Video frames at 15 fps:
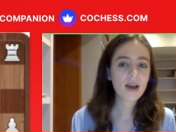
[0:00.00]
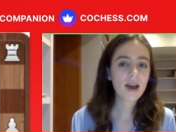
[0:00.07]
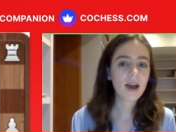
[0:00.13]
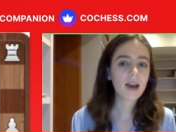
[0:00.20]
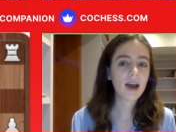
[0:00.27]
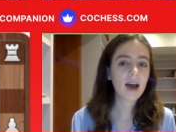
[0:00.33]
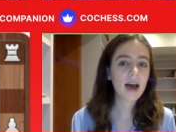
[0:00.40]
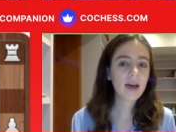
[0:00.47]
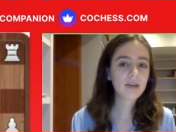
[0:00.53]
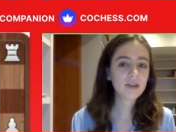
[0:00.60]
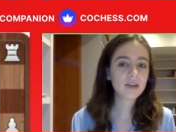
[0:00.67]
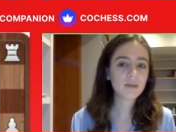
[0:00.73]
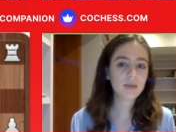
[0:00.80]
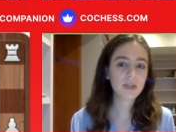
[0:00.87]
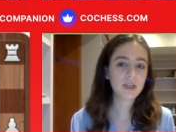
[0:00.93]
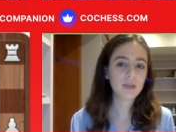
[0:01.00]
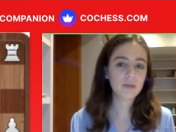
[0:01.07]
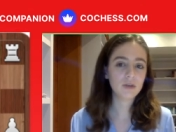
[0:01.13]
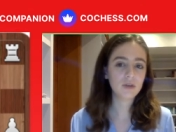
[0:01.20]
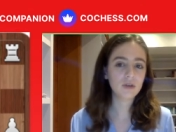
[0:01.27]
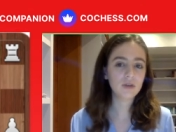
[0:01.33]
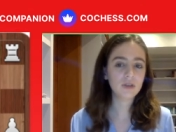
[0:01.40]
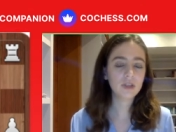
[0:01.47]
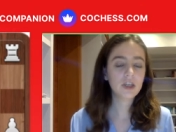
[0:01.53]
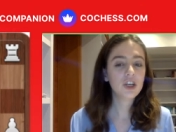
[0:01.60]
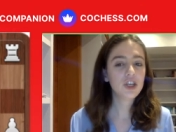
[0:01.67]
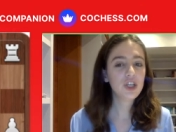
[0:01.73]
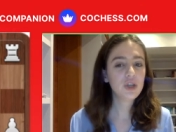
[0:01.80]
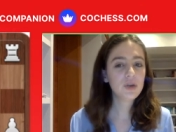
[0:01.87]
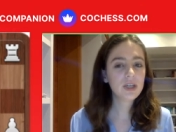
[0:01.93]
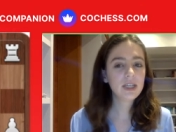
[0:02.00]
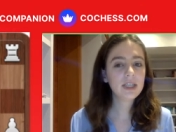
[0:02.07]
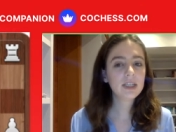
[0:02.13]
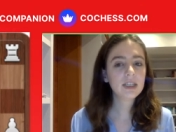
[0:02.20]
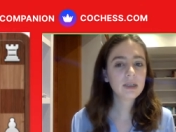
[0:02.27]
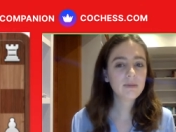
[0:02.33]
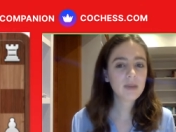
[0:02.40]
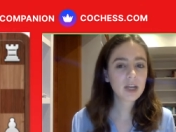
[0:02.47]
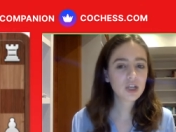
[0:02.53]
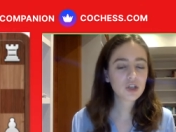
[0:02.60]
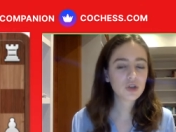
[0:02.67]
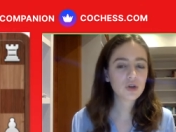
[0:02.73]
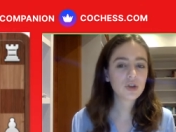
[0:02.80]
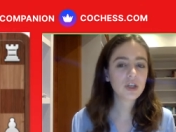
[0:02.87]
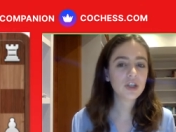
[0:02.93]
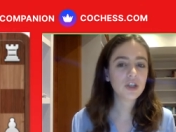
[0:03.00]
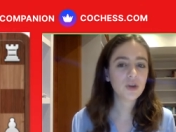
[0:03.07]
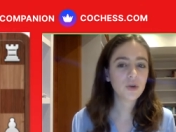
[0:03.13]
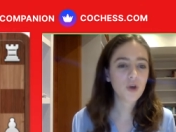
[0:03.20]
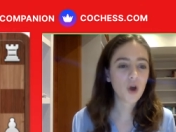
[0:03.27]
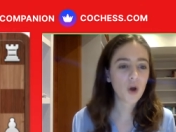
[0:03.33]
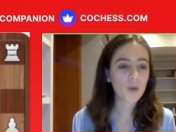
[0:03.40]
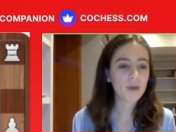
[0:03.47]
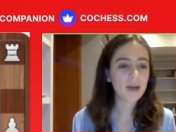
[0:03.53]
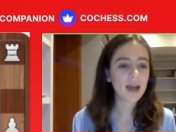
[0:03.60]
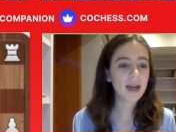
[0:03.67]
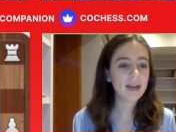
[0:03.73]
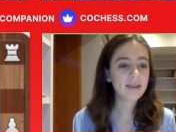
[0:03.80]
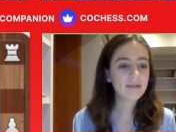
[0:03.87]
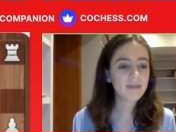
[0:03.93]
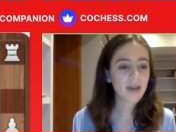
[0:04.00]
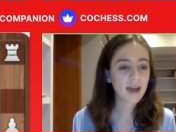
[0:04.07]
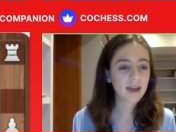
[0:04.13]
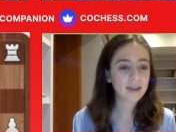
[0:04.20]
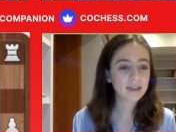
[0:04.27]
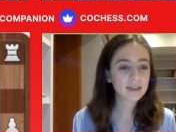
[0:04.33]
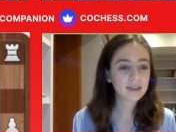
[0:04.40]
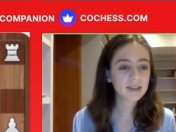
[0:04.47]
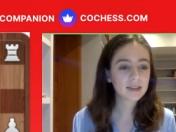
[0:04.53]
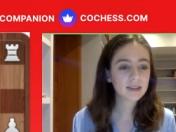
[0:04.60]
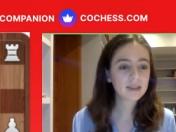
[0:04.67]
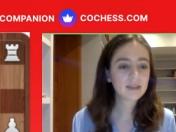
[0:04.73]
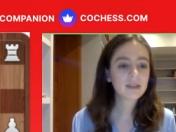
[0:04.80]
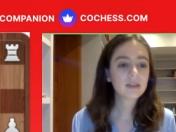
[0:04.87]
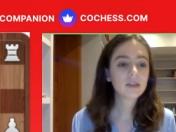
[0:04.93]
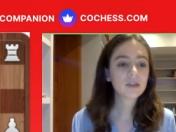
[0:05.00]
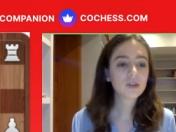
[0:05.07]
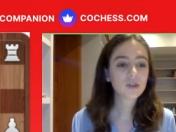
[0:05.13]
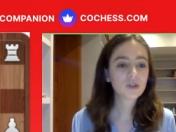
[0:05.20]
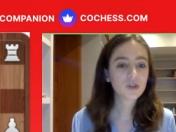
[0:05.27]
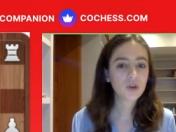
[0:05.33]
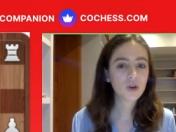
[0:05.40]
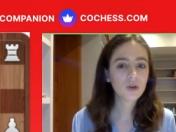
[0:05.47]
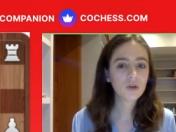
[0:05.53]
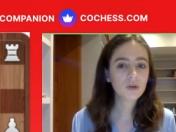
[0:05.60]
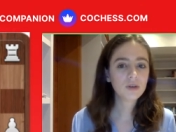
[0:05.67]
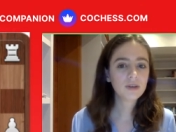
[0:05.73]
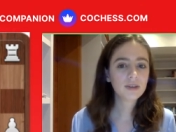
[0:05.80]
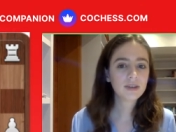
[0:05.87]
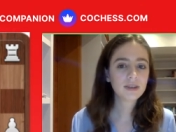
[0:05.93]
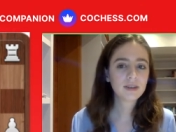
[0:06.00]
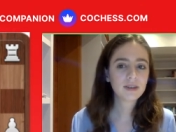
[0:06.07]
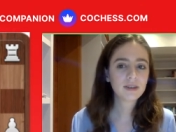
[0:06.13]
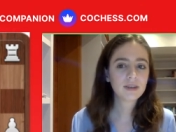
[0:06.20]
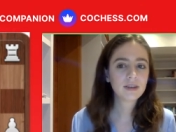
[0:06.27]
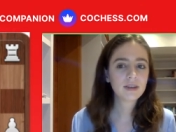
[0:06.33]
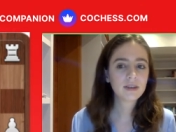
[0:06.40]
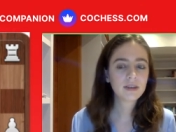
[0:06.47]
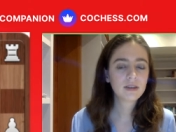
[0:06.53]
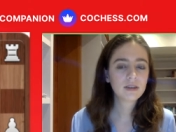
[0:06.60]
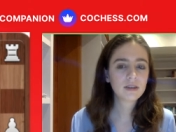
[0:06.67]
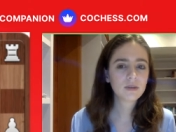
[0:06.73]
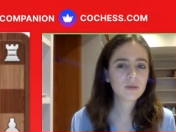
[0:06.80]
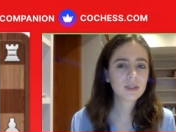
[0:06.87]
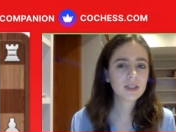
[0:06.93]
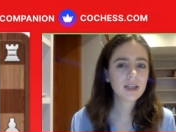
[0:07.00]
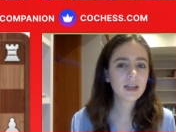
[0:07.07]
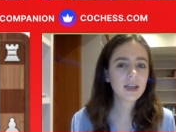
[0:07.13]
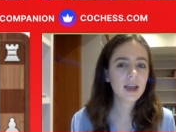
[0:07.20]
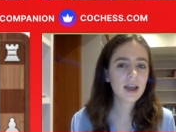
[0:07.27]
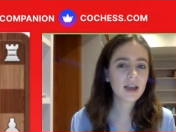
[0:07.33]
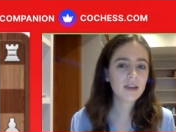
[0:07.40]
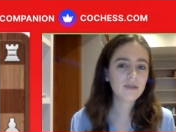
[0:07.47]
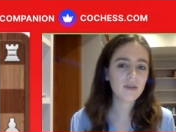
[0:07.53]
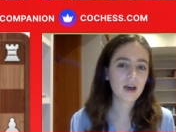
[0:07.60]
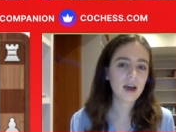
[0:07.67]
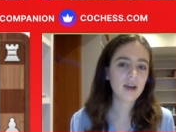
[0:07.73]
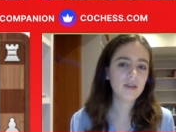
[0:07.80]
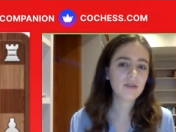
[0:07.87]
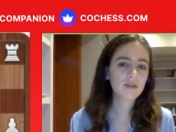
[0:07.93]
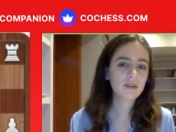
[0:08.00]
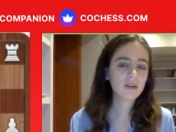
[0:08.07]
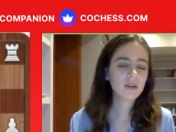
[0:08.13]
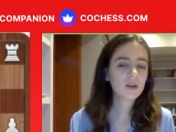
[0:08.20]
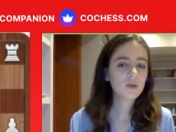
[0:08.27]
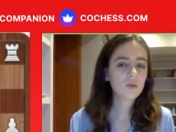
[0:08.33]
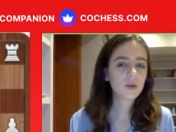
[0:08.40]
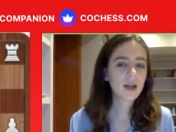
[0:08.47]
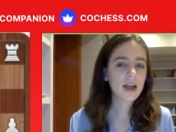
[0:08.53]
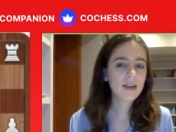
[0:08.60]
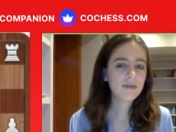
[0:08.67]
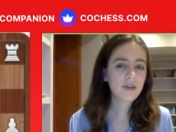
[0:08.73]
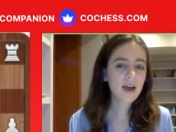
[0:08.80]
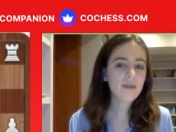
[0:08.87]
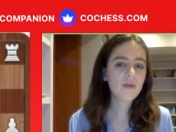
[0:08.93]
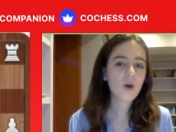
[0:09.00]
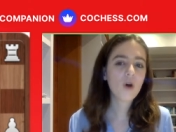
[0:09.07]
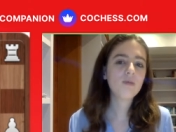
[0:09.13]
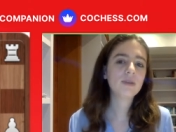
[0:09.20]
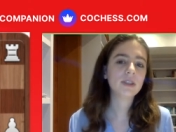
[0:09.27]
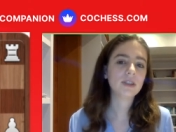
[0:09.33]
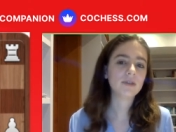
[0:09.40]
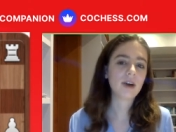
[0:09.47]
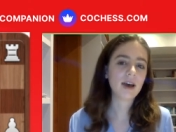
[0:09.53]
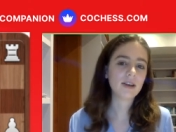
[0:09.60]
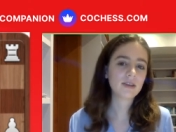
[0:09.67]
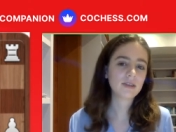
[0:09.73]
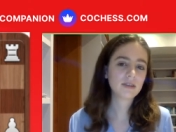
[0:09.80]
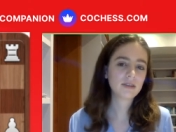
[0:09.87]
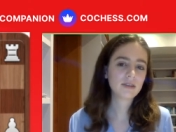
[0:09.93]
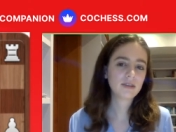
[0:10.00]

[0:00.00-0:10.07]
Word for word: and after the bishop moves, you need to make sure they don't open any files. So, someone's saying A5. Well, A5 opens files.